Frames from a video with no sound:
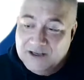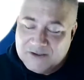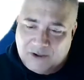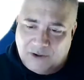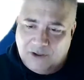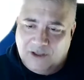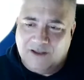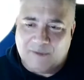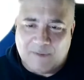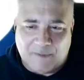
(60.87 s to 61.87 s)
So a
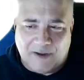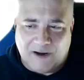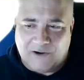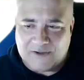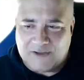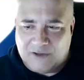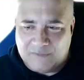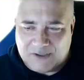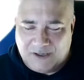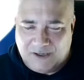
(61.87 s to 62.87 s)
little bit about
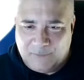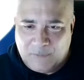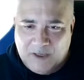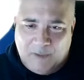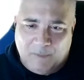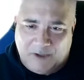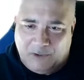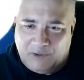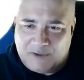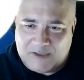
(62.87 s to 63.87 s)
ourselves. My
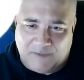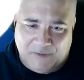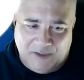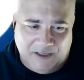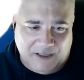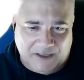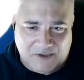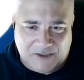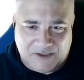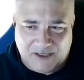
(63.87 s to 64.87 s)
daughter Stephanie, like
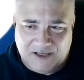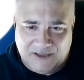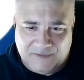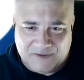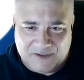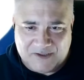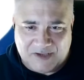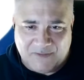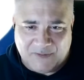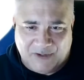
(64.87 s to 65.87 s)
she said, lives in
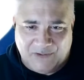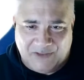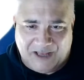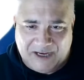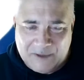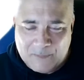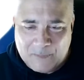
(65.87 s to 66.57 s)
South Carolina.